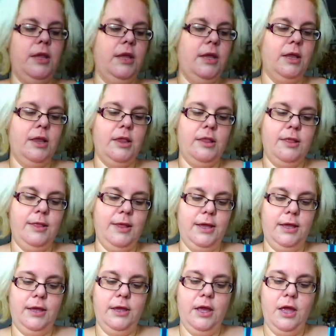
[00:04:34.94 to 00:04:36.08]
is
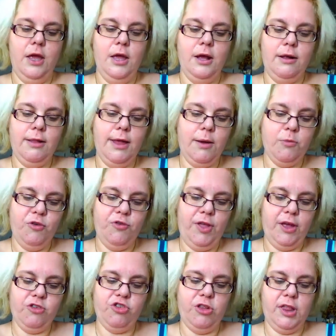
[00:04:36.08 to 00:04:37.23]
the Glam
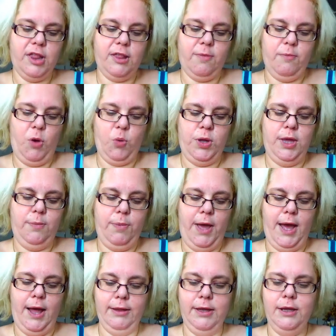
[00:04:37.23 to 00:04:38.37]
Reflections Smoky
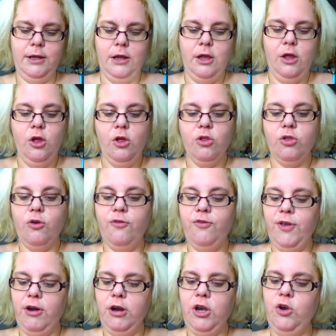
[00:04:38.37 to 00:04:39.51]
Palette. So
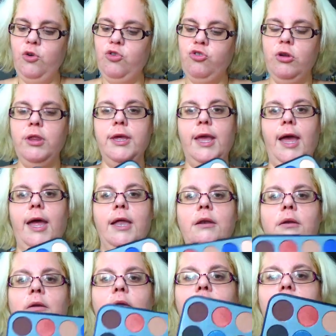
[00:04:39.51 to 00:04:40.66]
very neutral
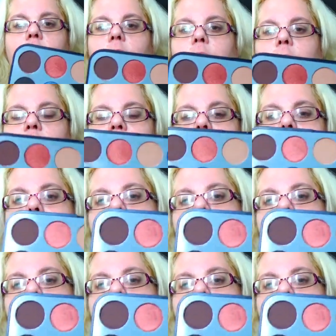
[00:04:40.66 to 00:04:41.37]
again, but very